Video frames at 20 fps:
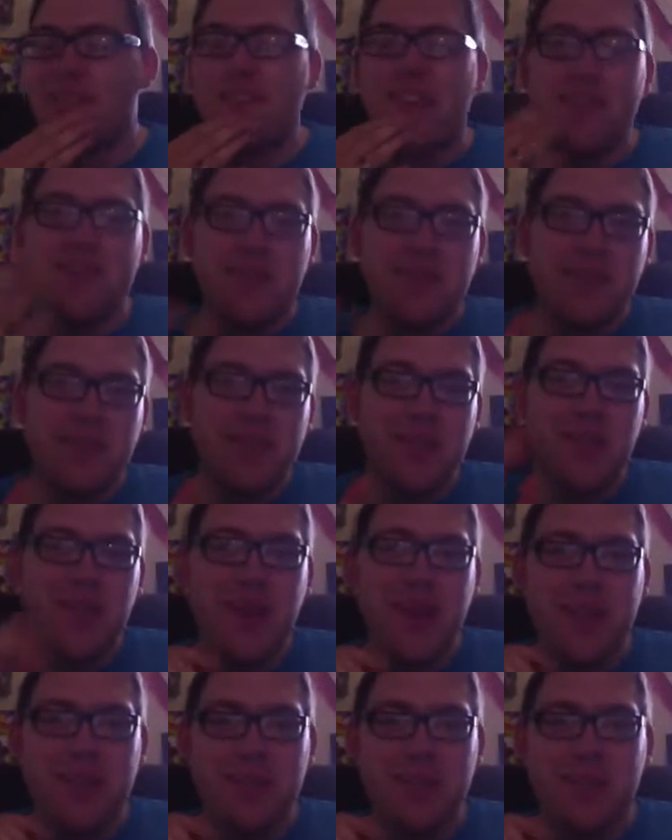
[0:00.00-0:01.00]
rather stick with Joe
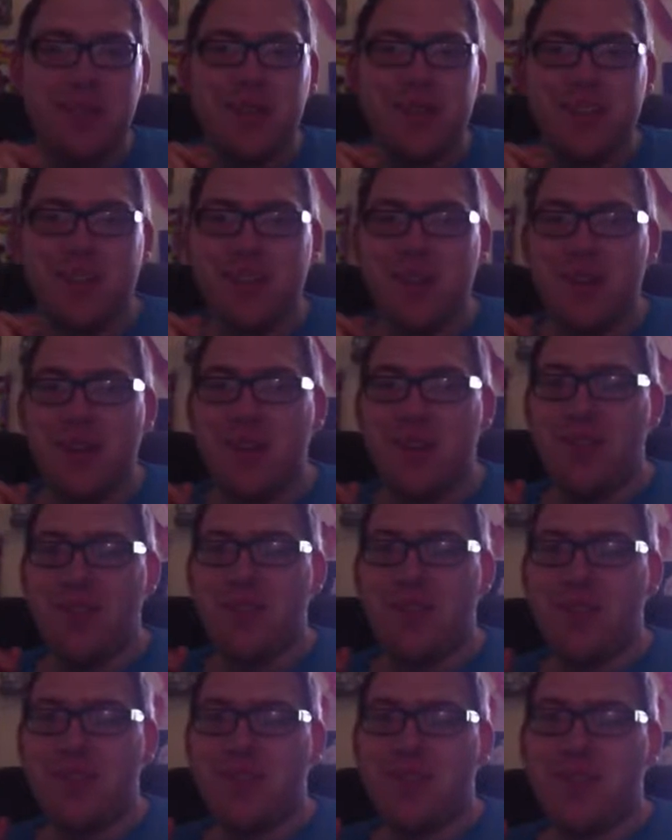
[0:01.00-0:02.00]
Hart, to be honest, or
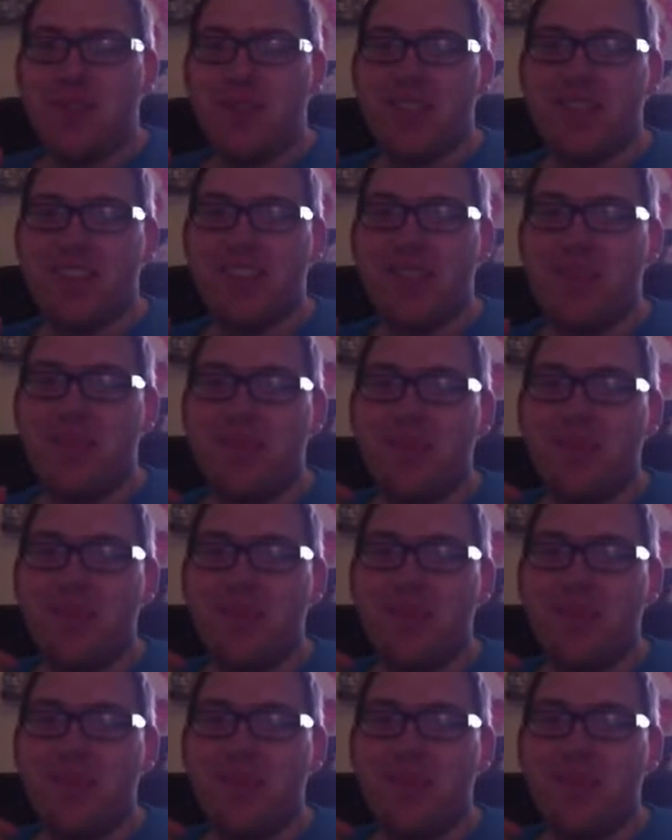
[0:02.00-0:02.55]
Fraser Forster.